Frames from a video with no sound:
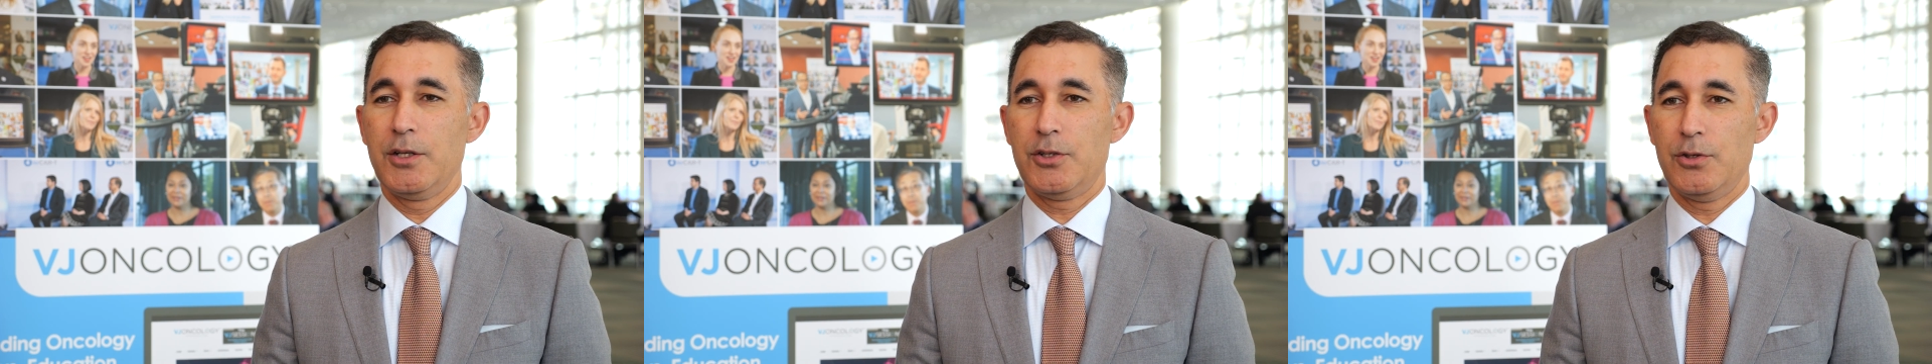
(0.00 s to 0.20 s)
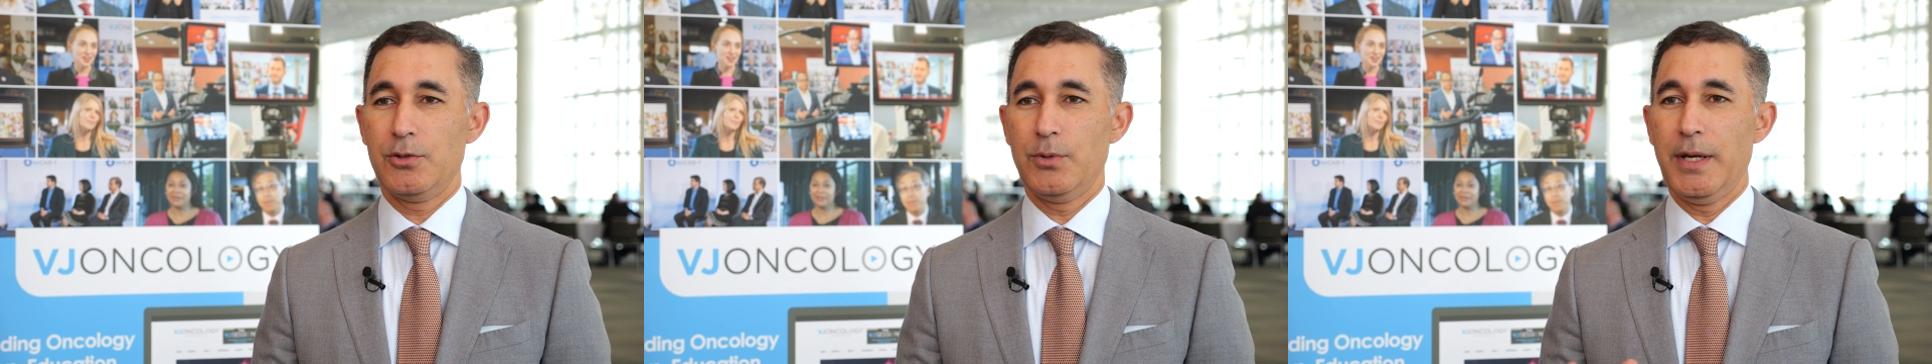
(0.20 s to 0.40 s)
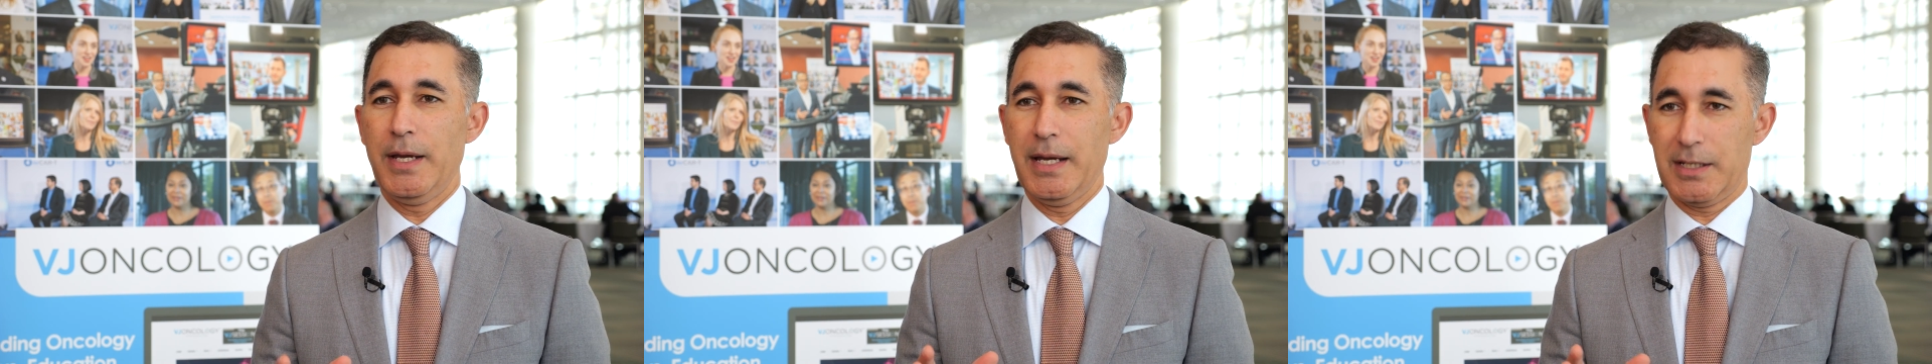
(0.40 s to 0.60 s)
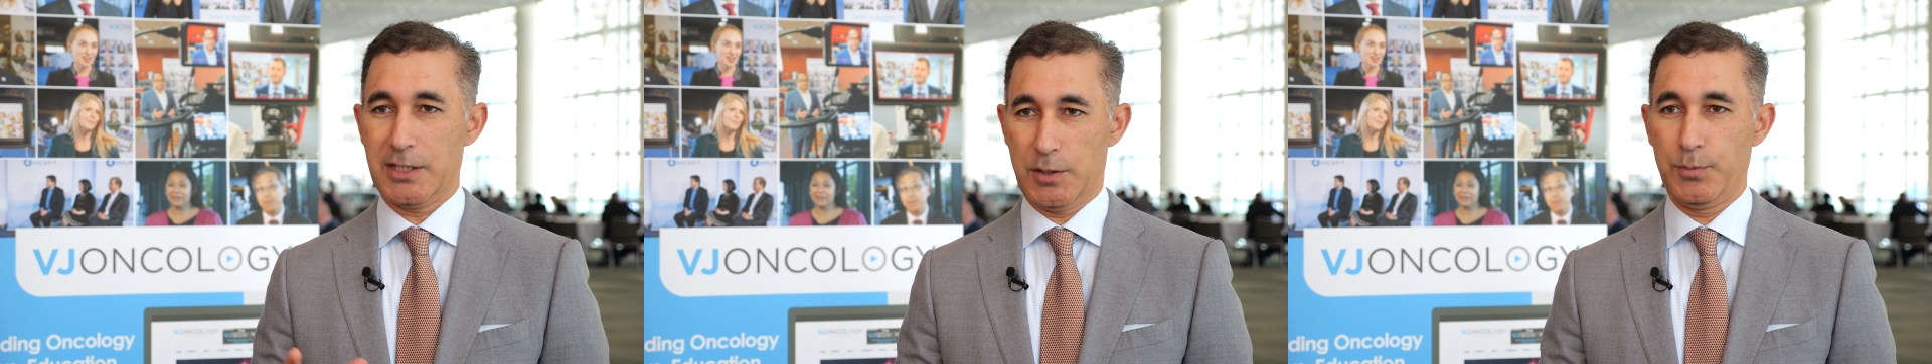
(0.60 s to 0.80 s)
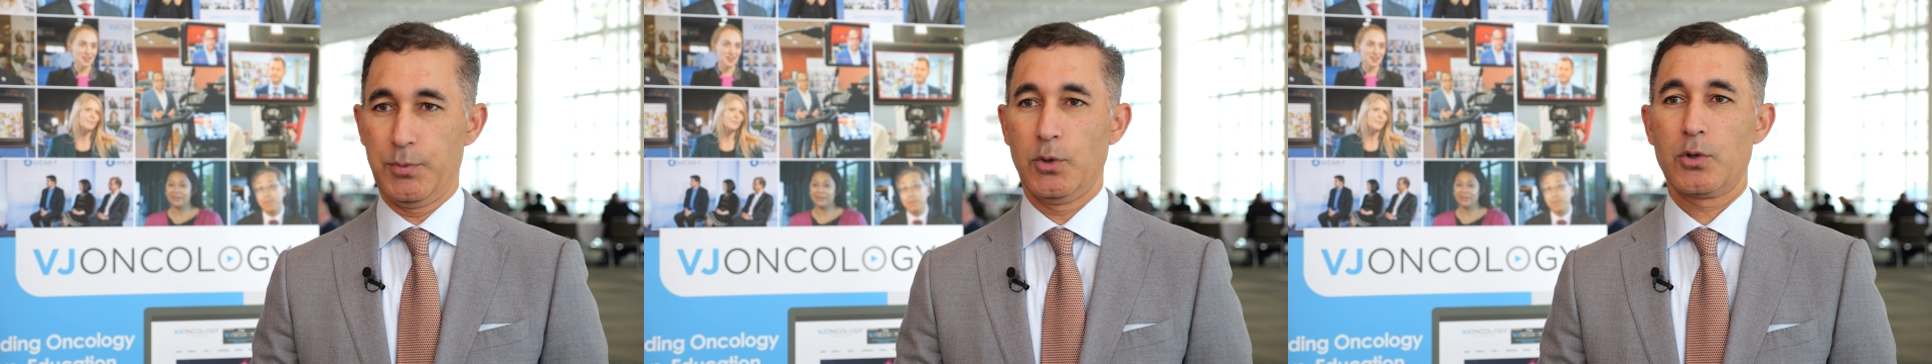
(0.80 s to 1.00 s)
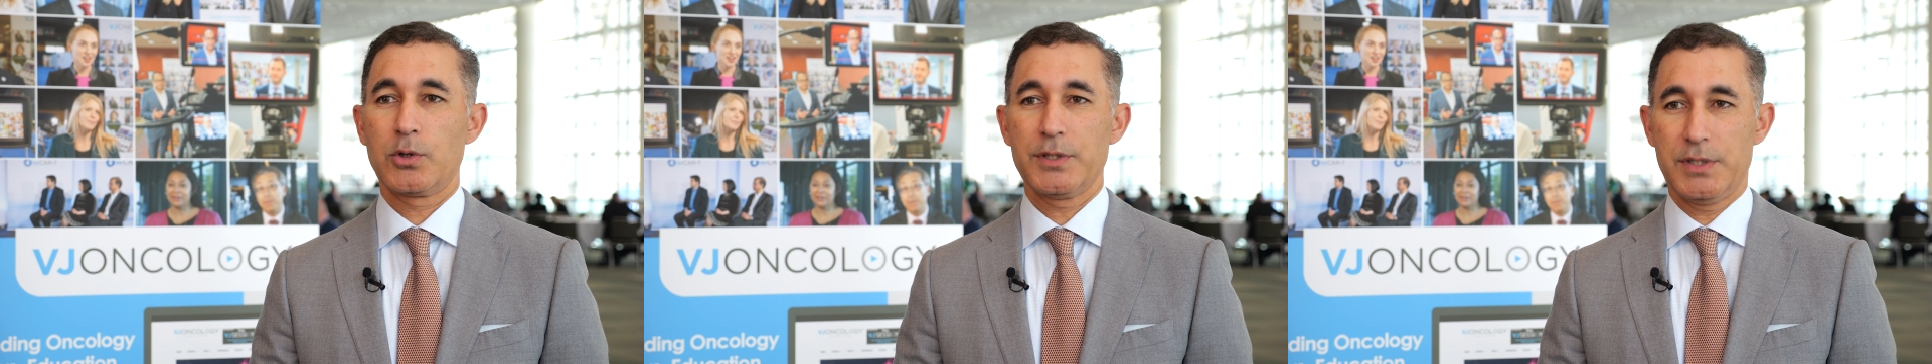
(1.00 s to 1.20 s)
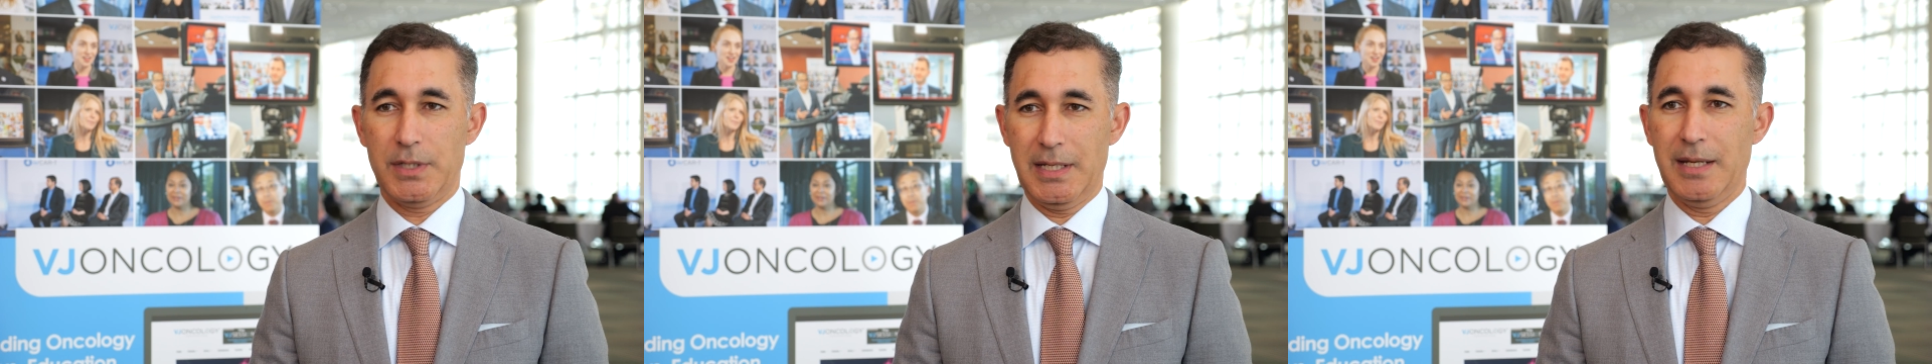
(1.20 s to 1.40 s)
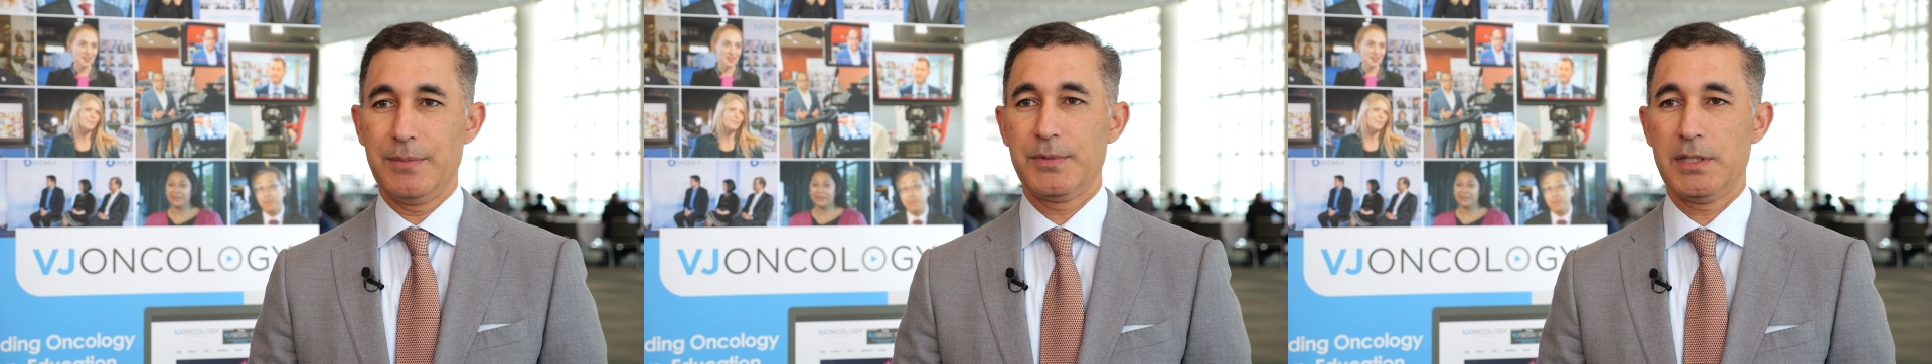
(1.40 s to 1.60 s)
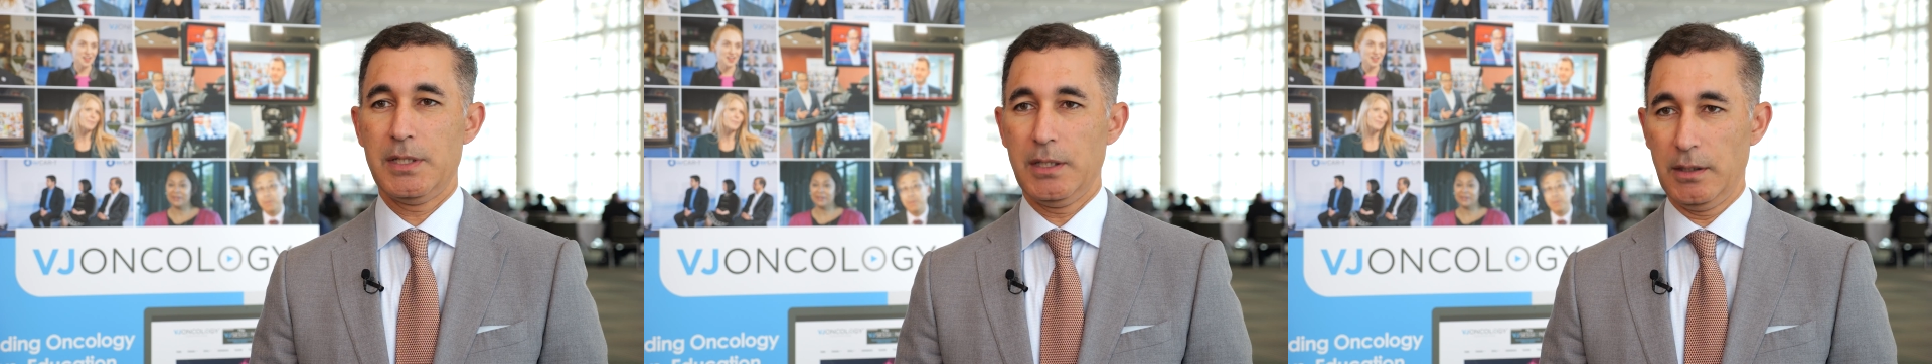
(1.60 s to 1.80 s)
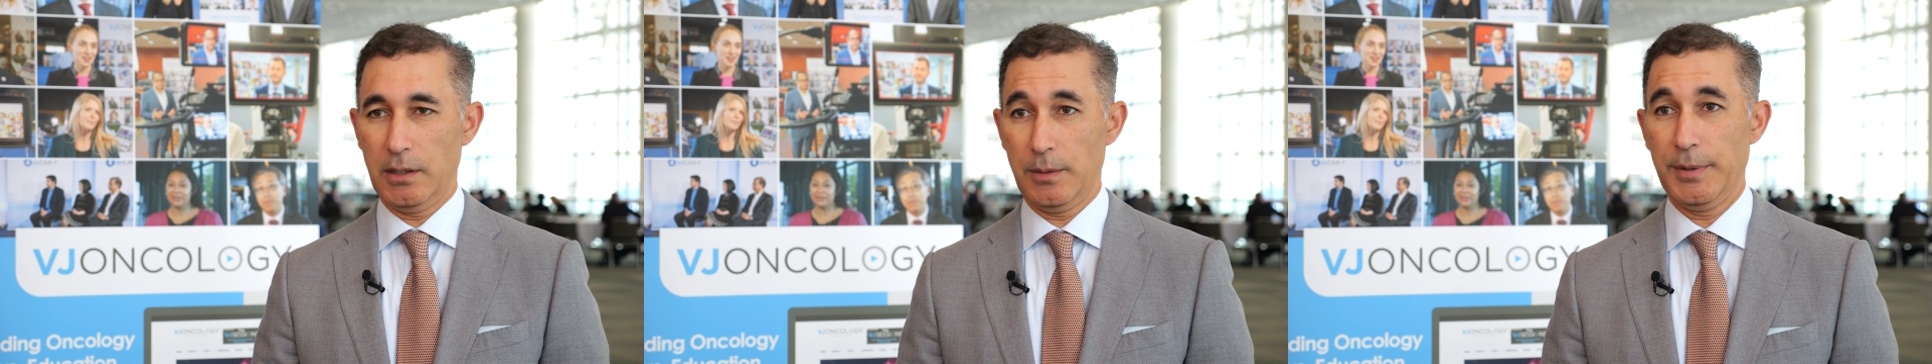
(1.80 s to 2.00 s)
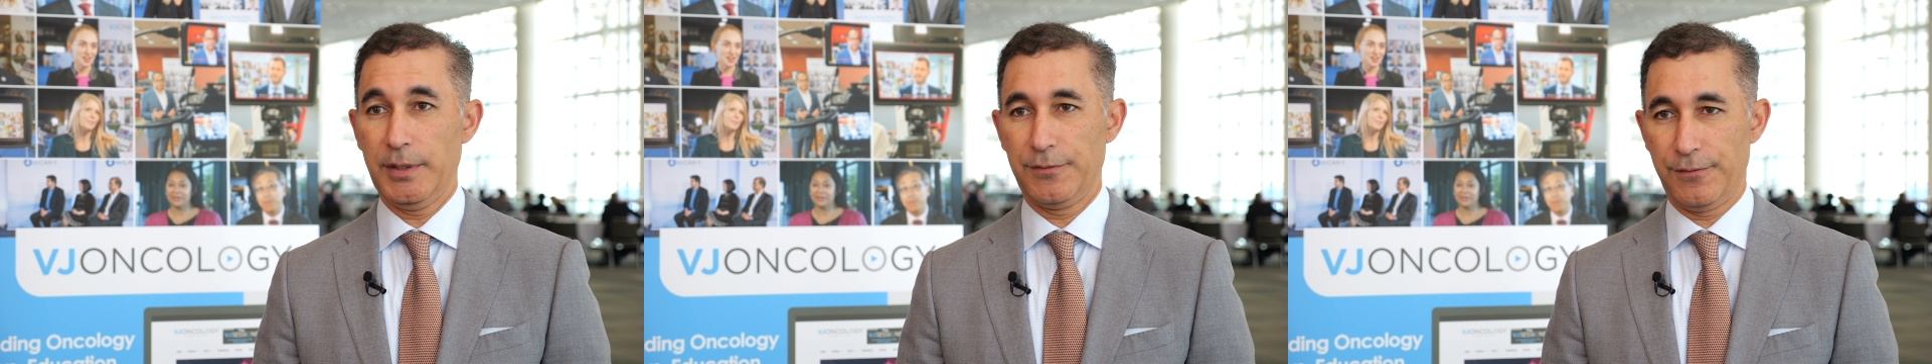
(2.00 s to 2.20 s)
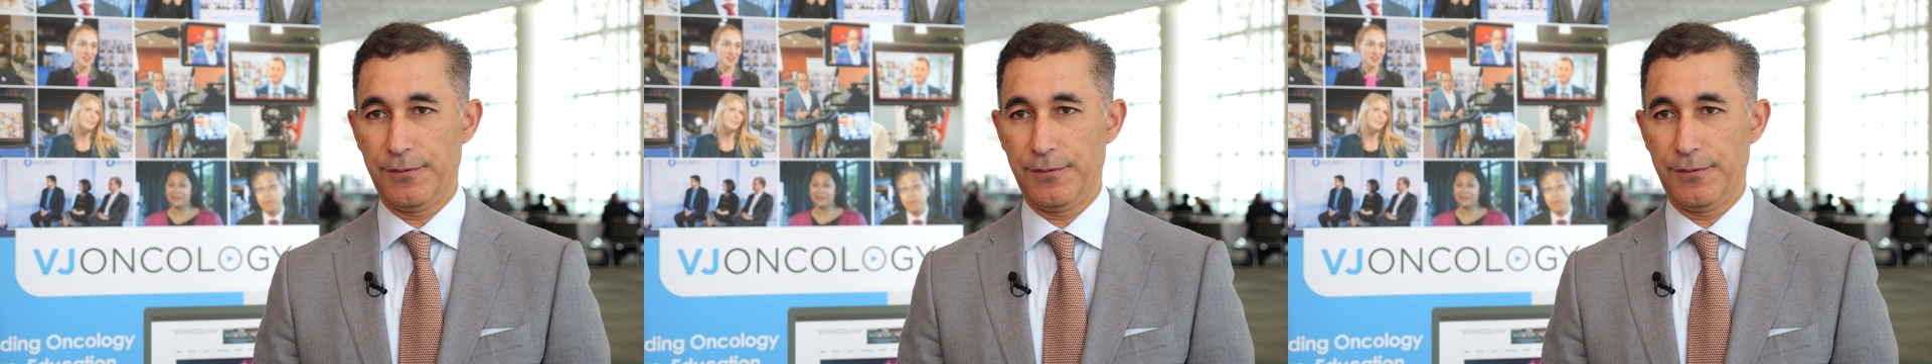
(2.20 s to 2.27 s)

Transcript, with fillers: to explore TMT a little bit